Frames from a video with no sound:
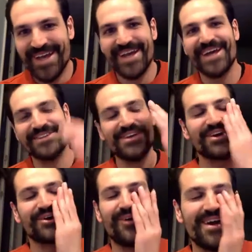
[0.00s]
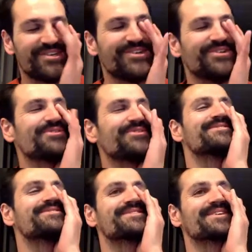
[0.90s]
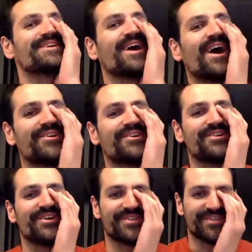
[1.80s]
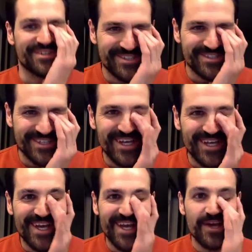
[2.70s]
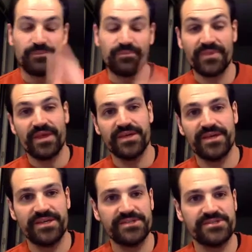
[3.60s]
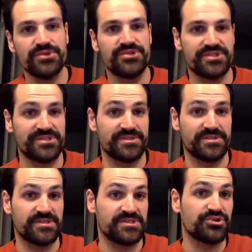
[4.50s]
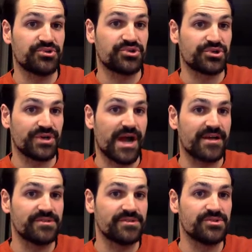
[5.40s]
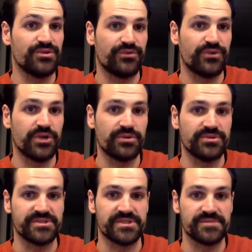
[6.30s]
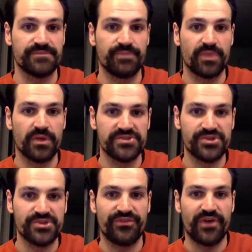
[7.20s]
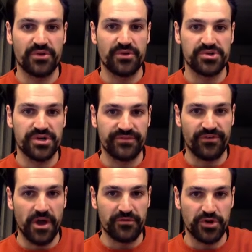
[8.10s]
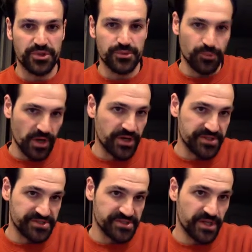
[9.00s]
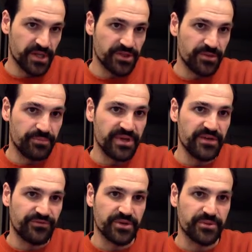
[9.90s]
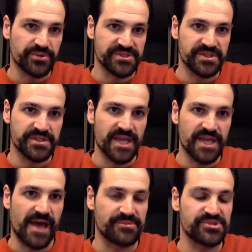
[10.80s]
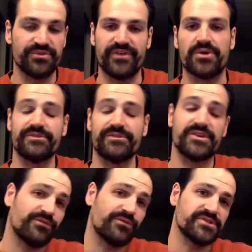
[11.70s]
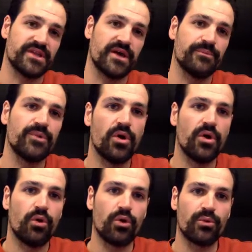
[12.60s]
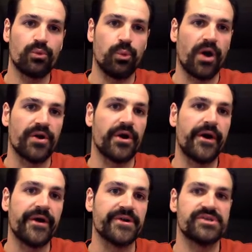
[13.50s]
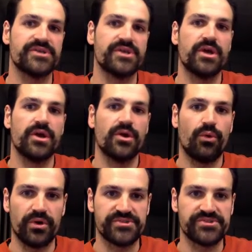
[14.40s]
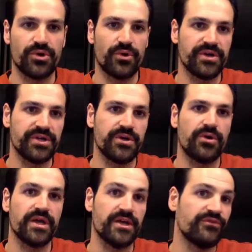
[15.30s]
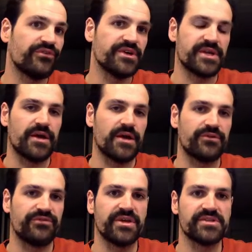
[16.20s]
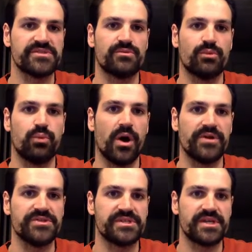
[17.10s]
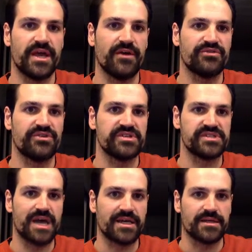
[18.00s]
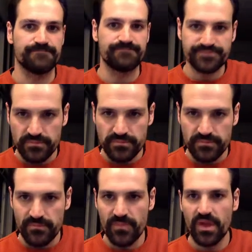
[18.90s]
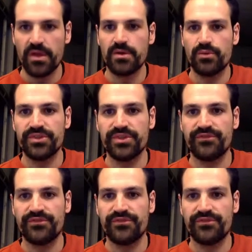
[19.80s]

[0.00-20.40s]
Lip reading: And the equation you use to calculate this is you just subtract the two frequencies. So 500 and 501 hertz, the beat frequency is the absolute value of the difference of them, or 1 hertz. Or it's going to go in phase and out of phase once every second. With the